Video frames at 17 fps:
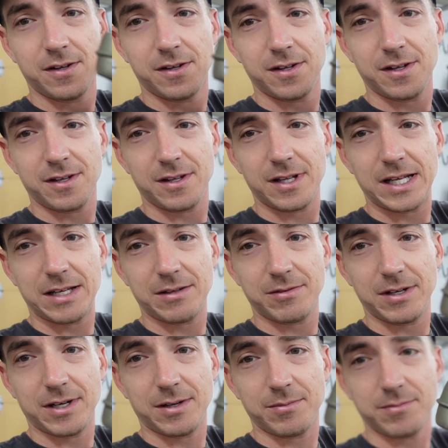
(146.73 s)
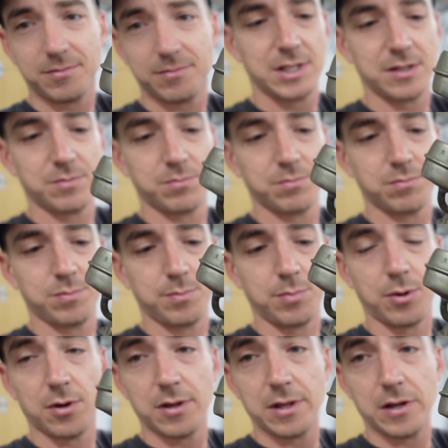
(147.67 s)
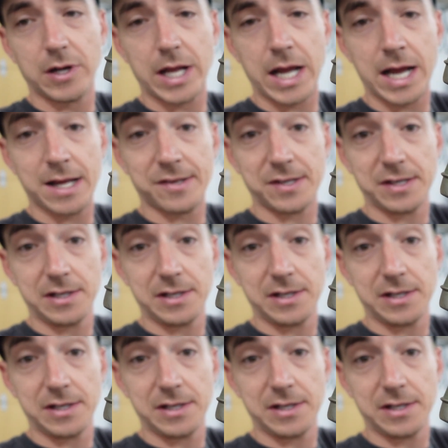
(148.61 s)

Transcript: Yeah, just pour a little gas